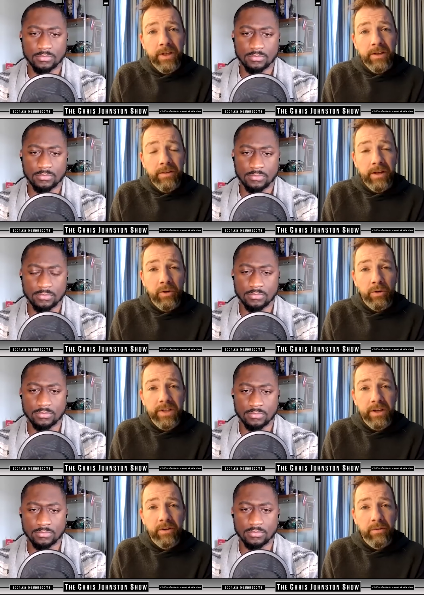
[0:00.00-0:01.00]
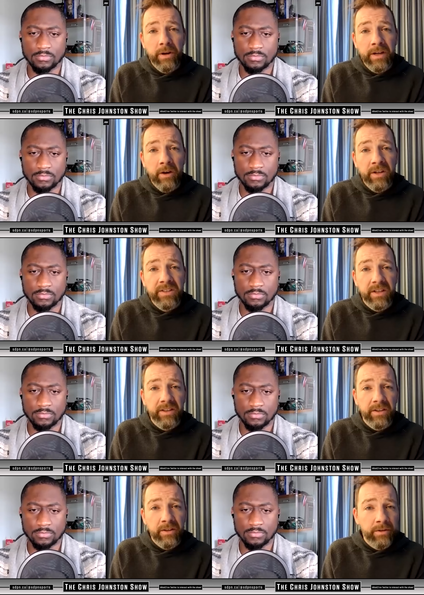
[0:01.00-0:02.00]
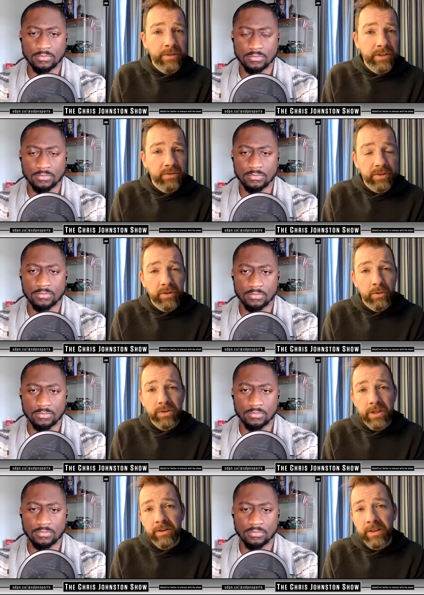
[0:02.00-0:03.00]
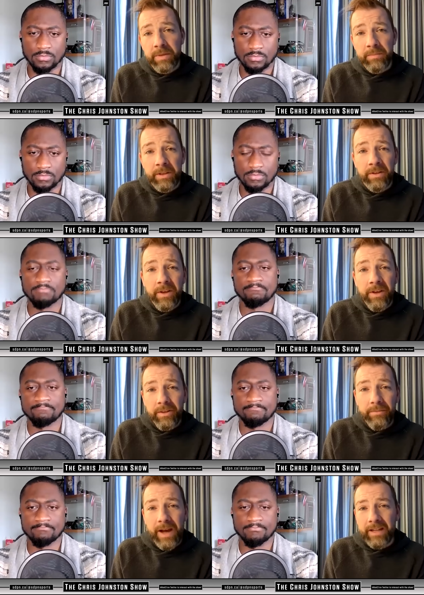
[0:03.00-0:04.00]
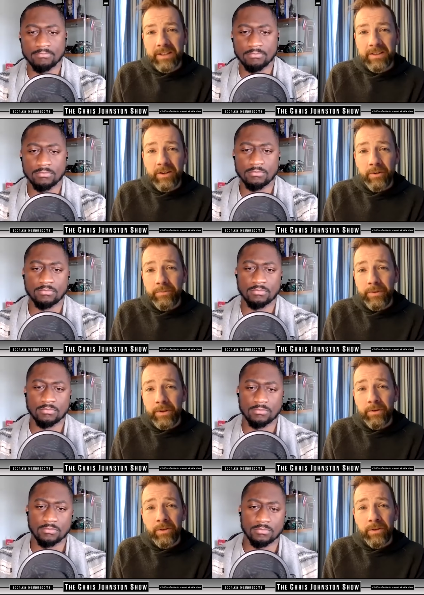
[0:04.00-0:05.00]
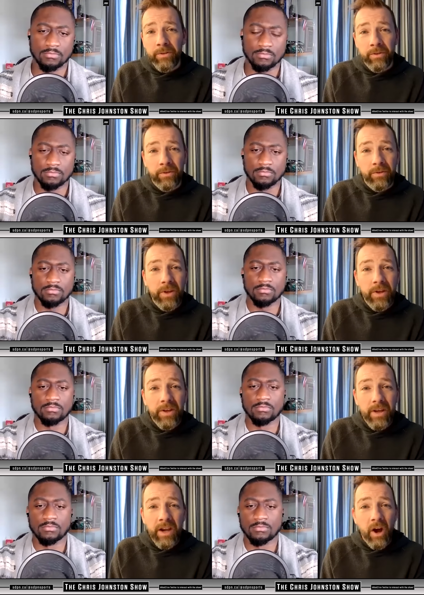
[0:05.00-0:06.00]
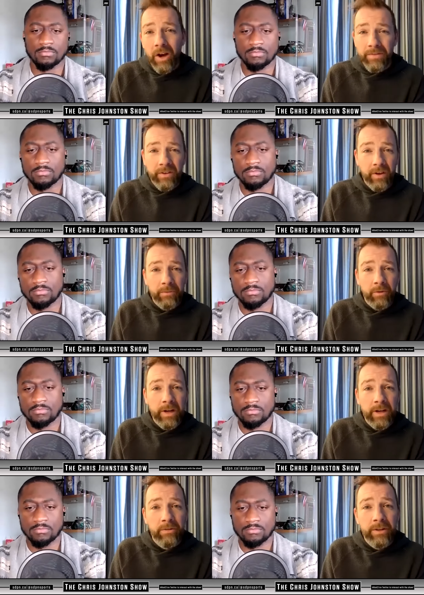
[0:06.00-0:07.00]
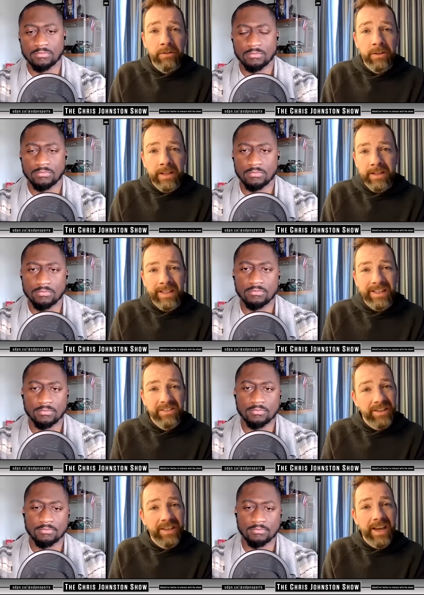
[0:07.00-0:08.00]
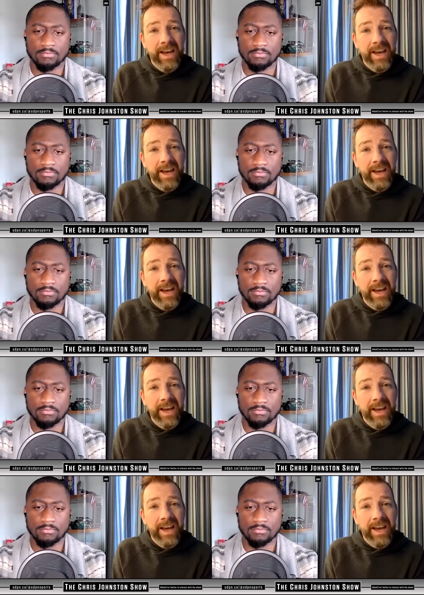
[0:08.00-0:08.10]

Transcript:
Speaker 1: than a goaltender right now. It's not that they don't have interest in a goaltender. I think maybe the fact that they don't feel that there's an obvious upgrade out there that they can easily get